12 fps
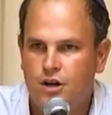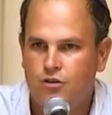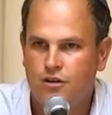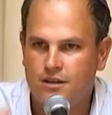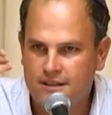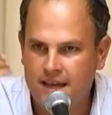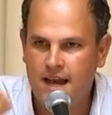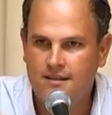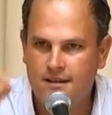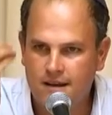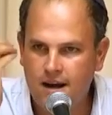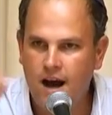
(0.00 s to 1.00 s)
To
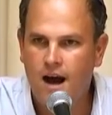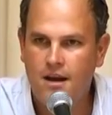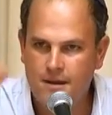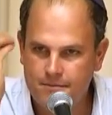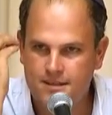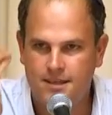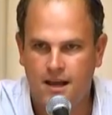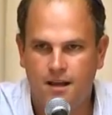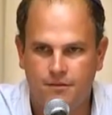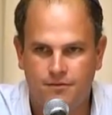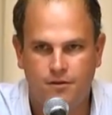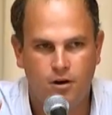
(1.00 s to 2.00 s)
understand God
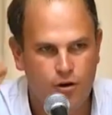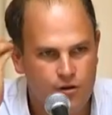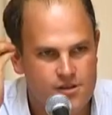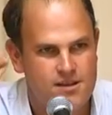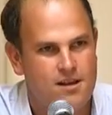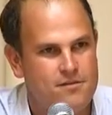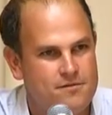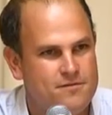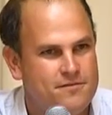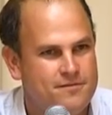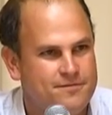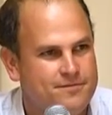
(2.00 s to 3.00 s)
himself or herself.